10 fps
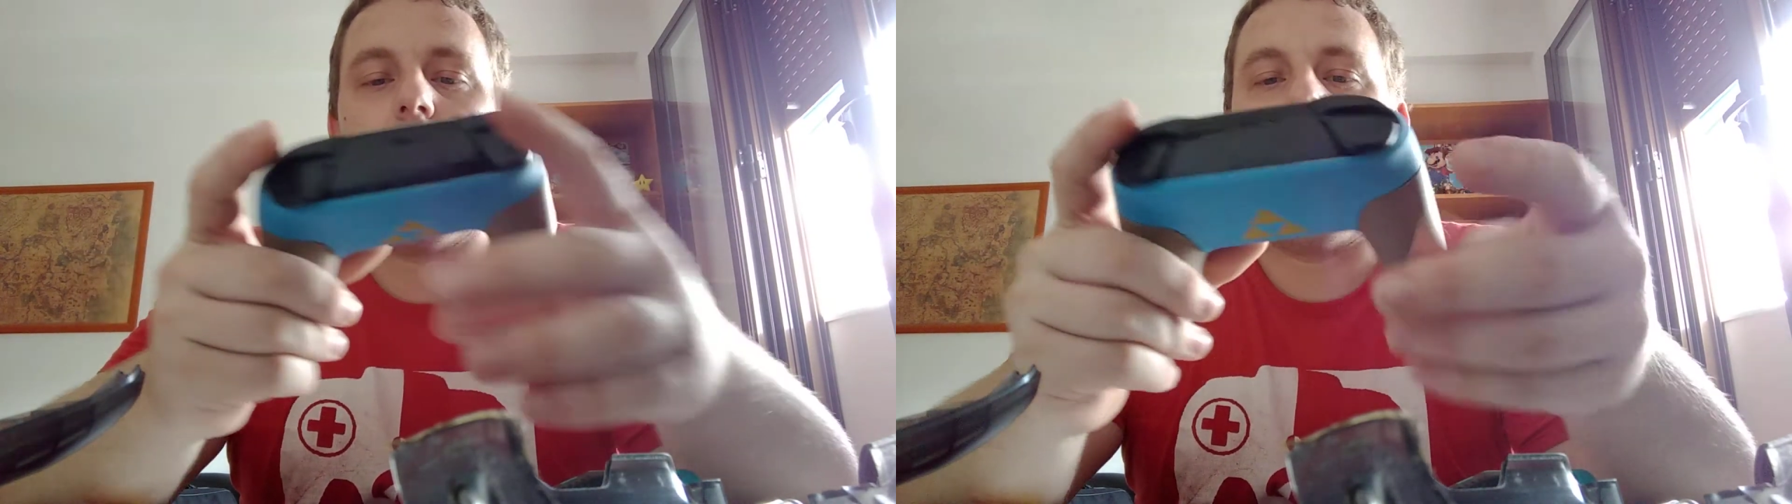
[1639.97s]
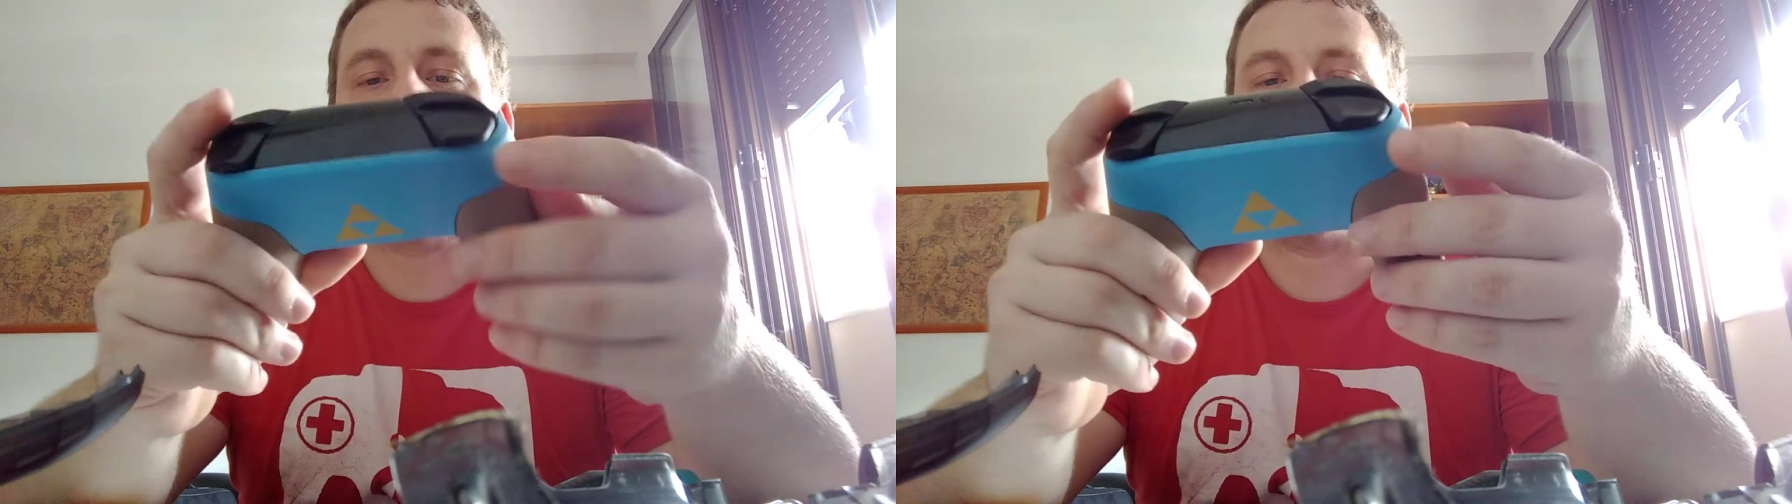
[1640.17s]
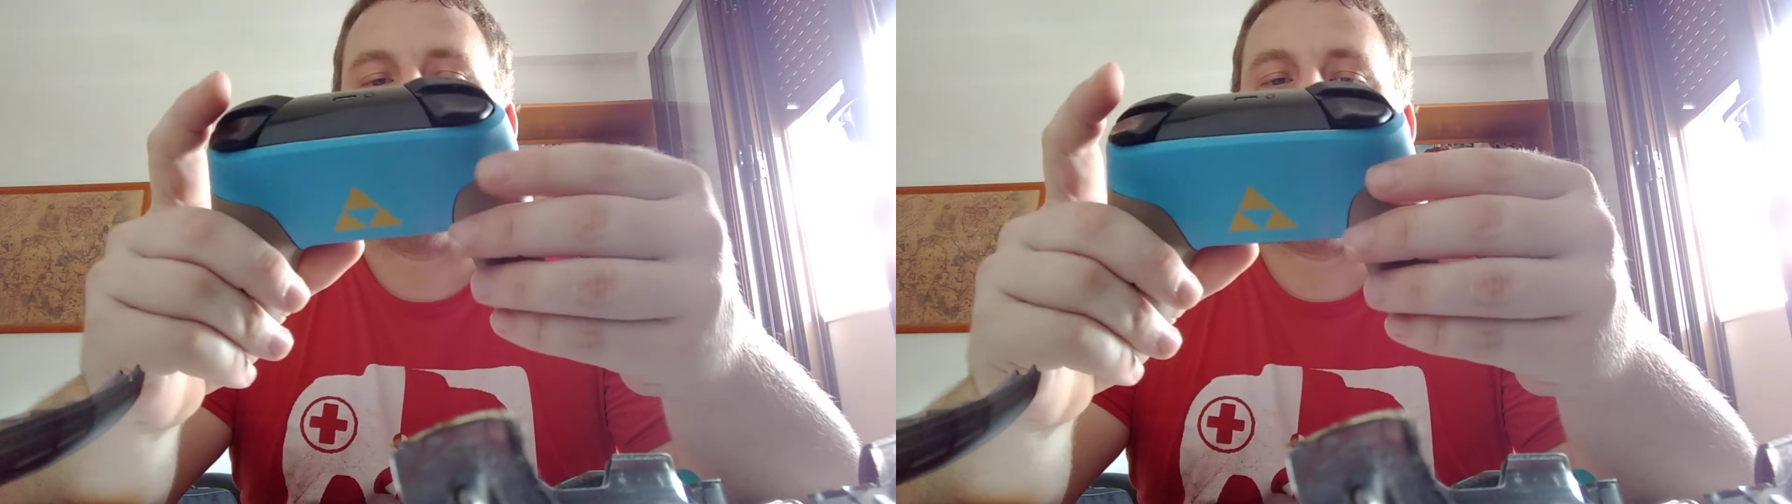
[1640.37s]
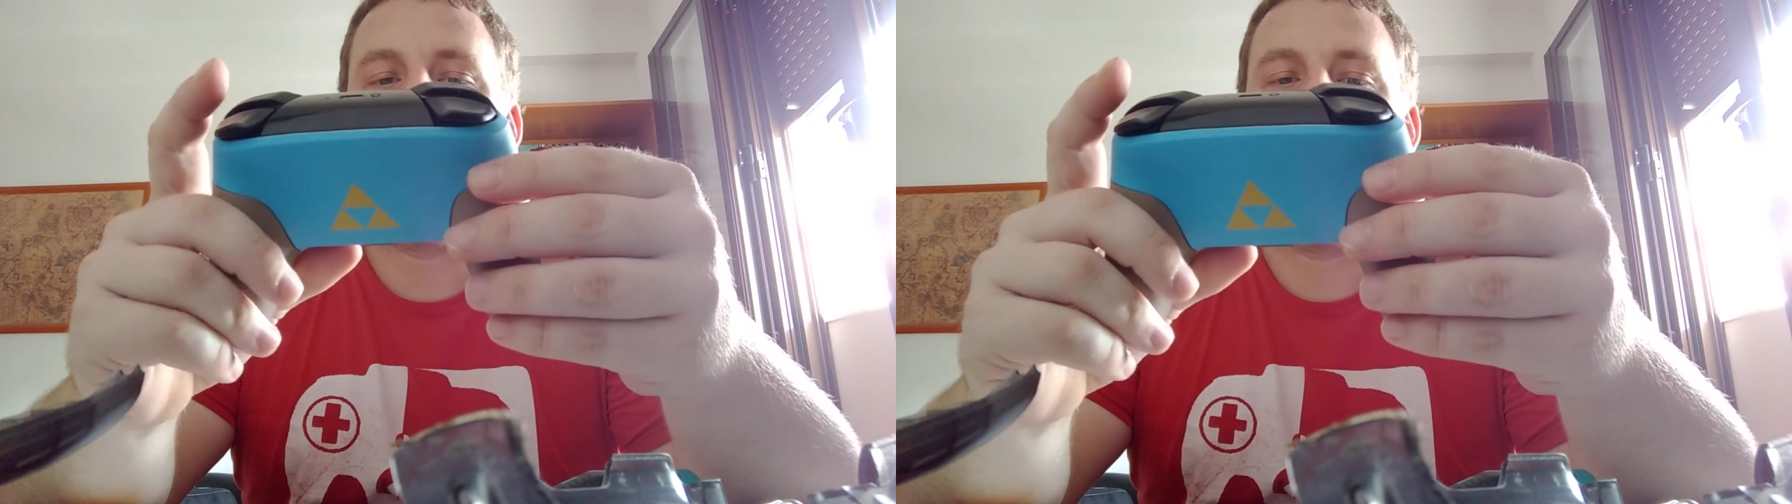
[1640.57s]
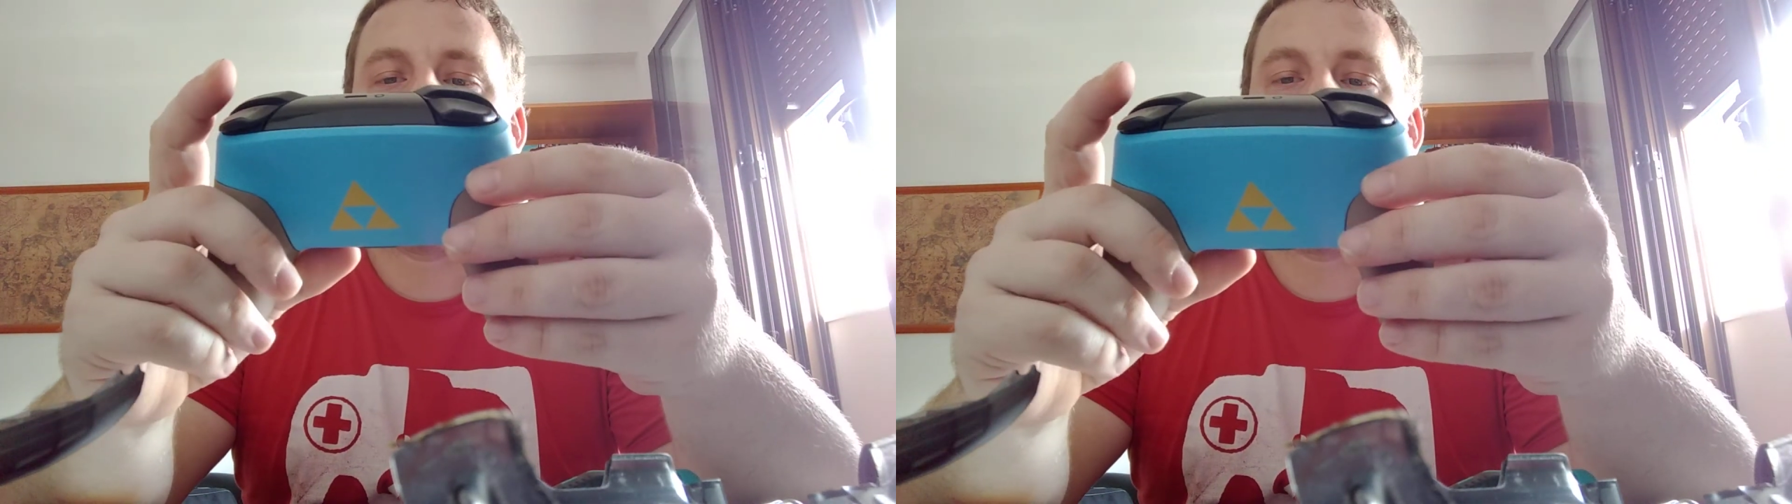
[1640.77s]
I'm sorry
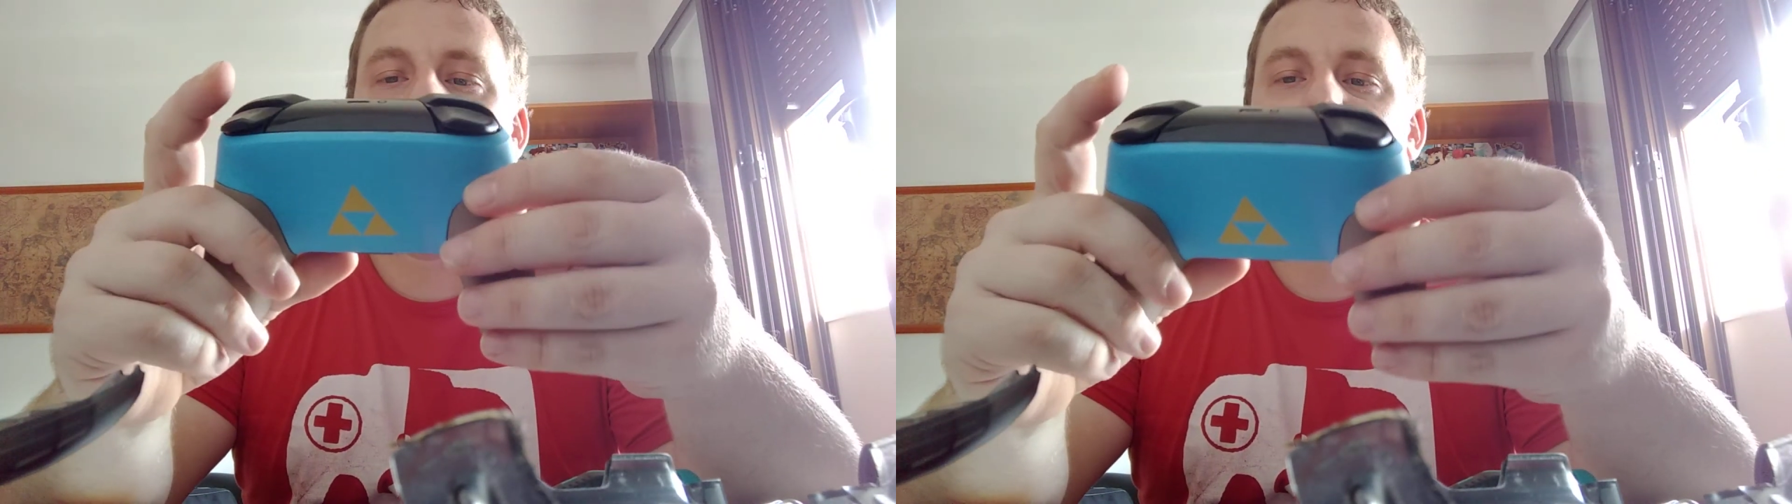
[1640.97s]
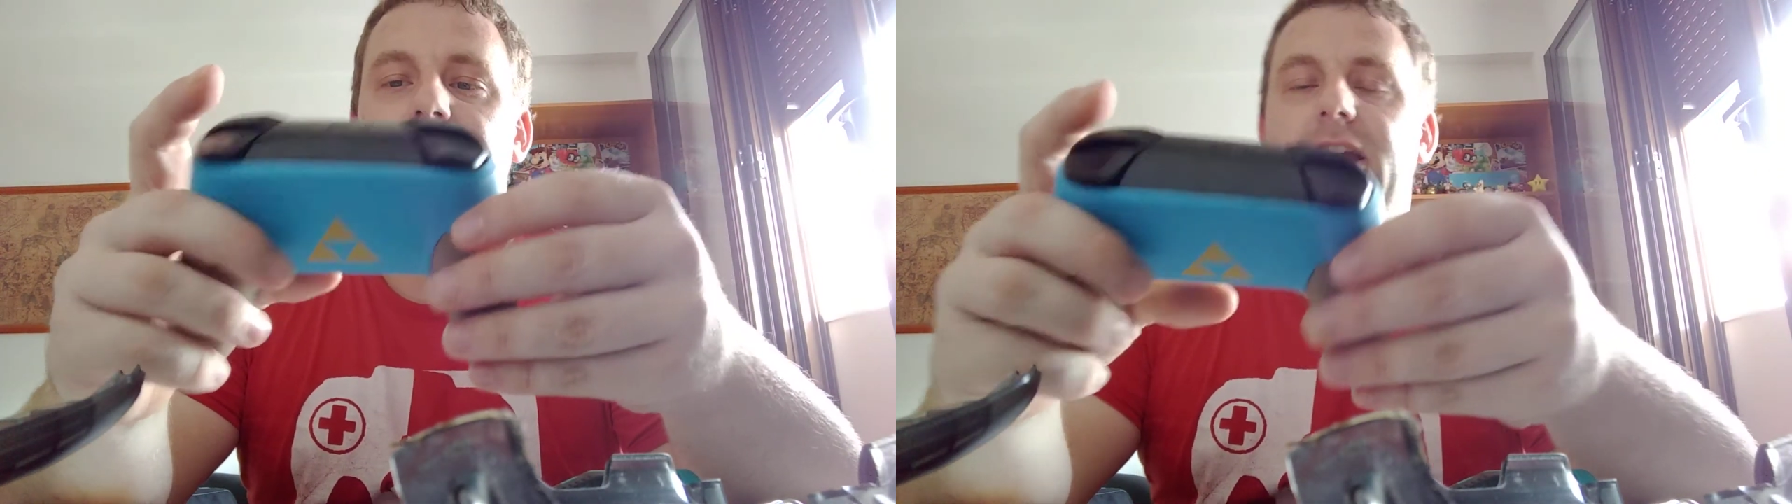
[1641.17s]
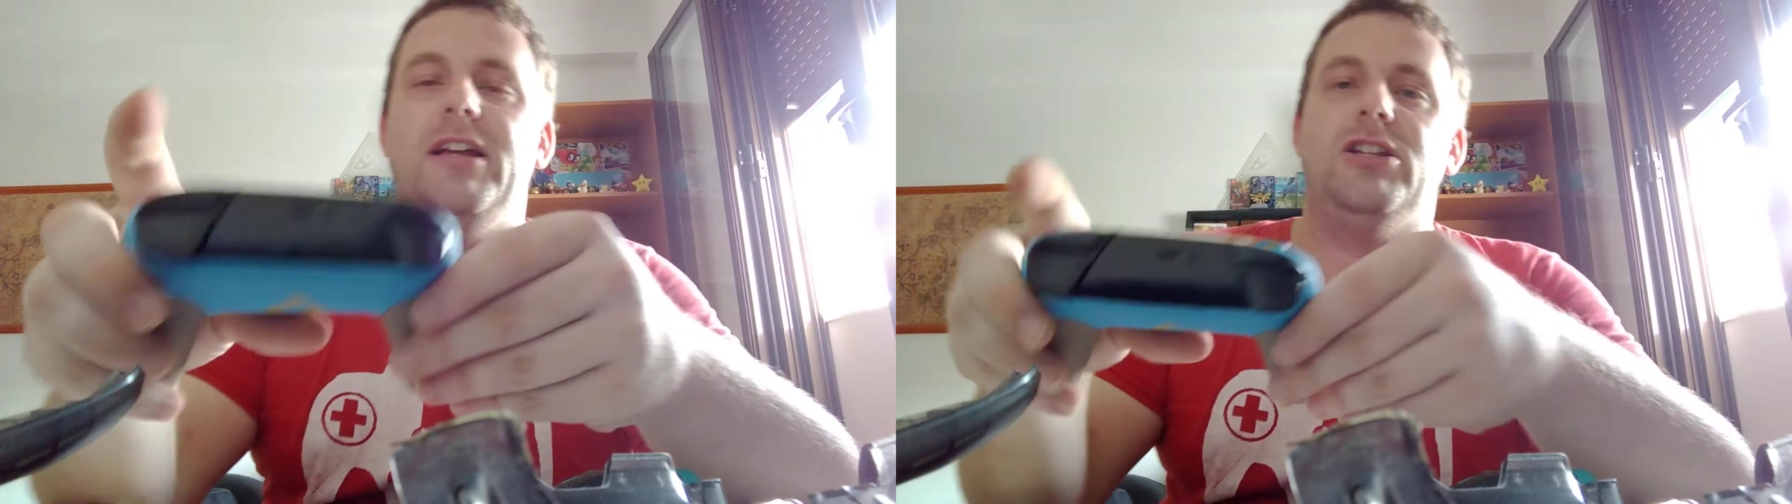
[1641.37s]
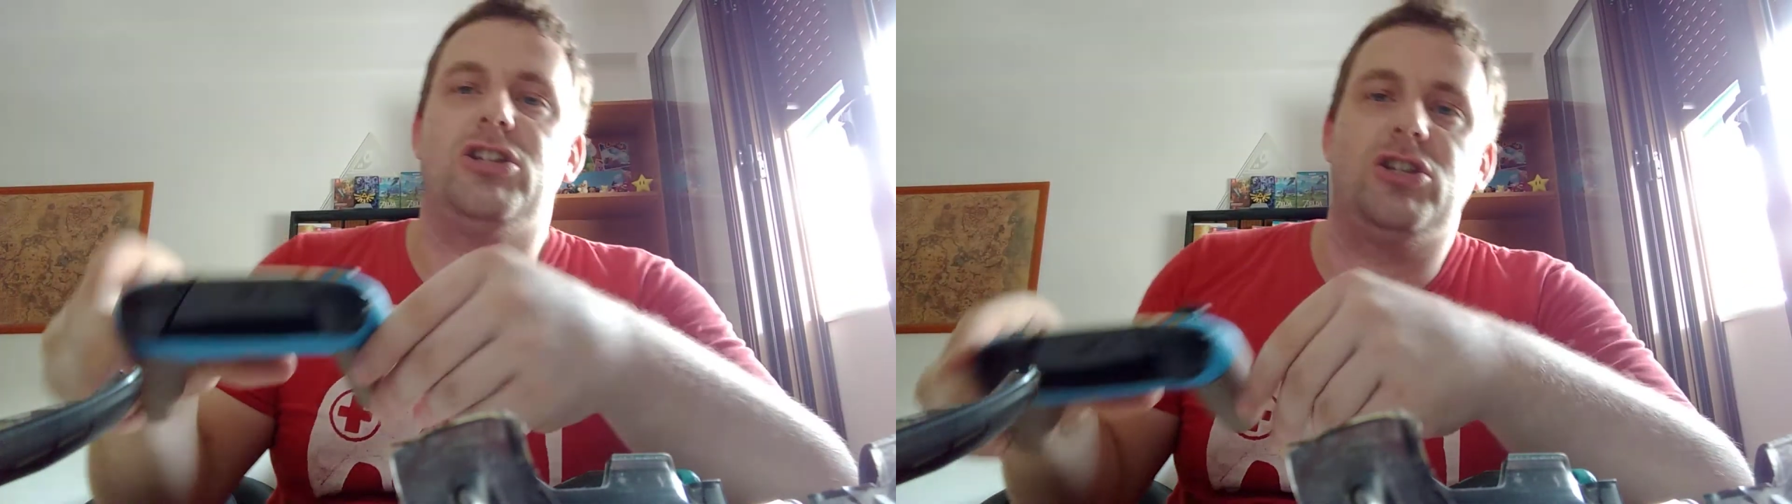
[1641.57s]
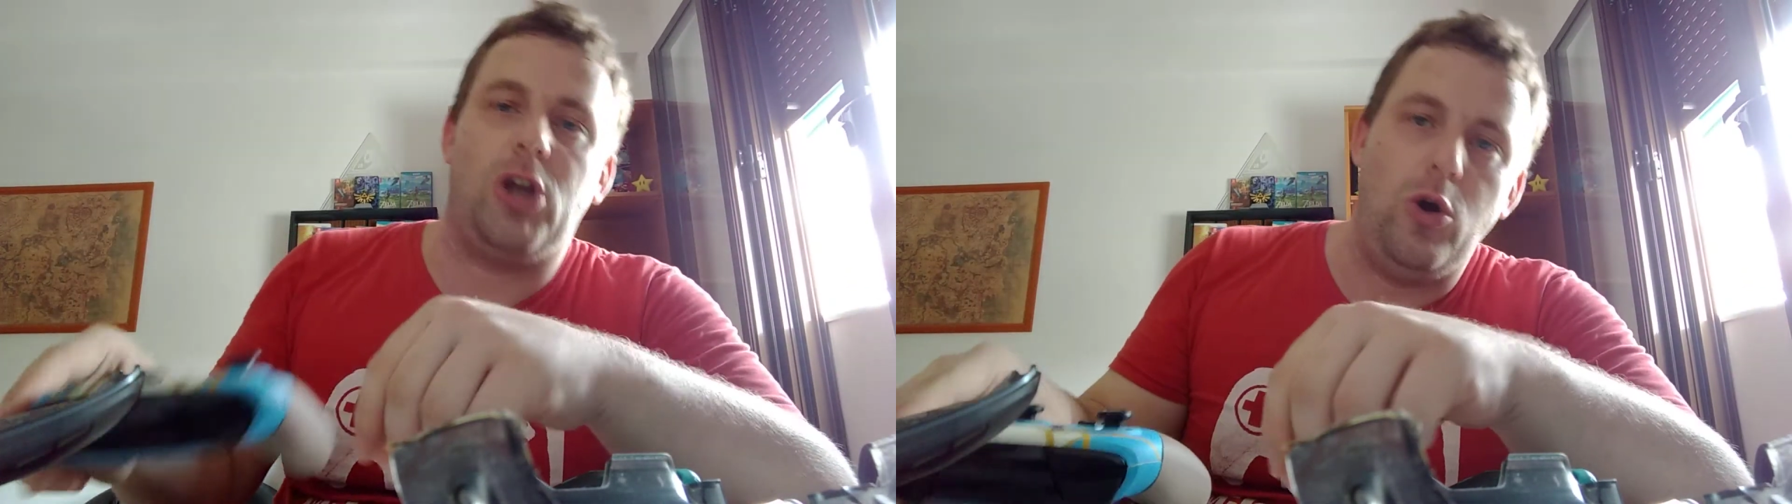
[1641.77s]
for it taking
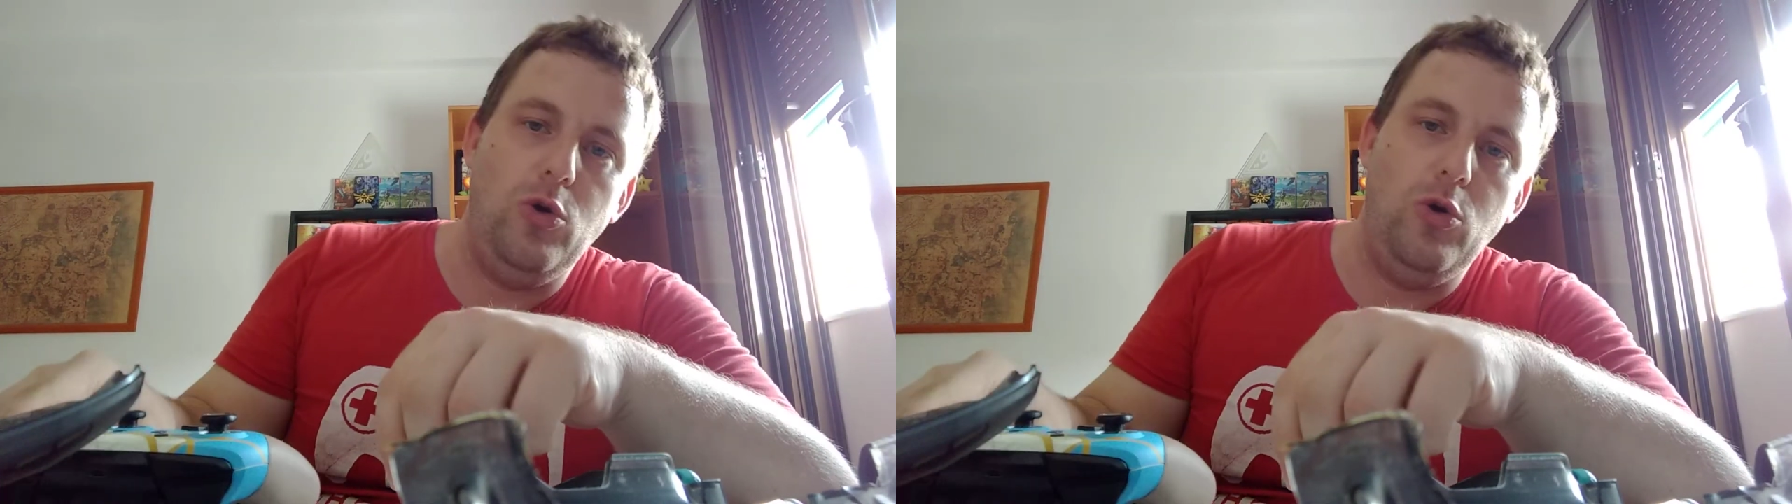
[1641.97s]
so